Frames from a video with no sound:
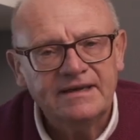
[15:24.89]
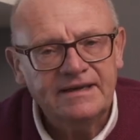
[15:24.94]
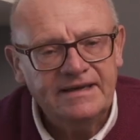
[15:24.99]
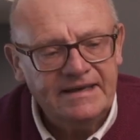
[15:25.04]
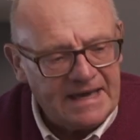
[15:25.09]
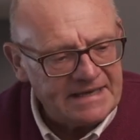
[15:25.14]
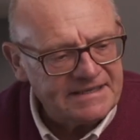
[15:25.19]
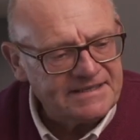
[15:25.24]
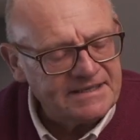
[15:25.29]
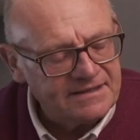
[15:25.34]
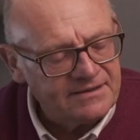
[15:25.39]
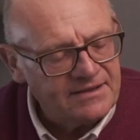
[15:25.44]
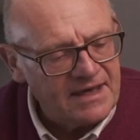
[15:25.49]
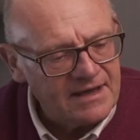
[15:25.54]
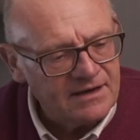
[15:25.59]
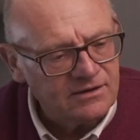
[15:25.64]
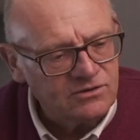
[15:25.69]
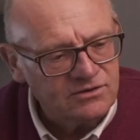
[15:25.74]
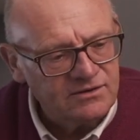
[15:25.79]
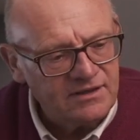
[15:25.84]
Get it
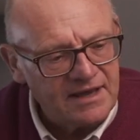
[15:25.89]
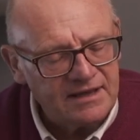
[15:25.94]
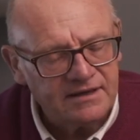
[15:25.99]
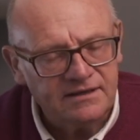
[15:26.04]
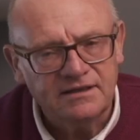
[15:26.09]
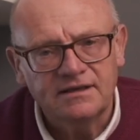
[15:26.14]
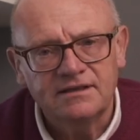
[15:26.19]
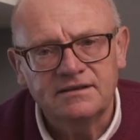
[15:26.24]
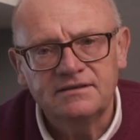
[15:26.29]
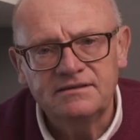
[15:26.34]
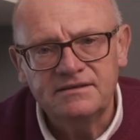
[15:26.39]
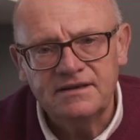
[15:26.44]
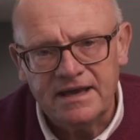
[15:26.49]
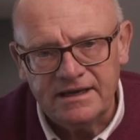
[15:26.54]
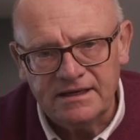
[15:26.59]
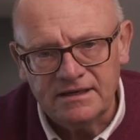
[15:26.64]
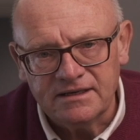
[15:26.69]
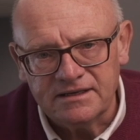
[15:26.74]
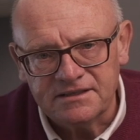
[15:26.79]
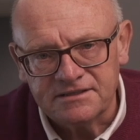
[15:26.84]
there and then,
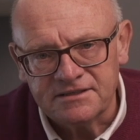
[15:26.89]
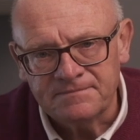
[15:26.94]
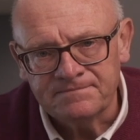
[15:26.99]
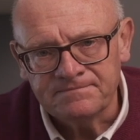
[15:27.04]
nail it.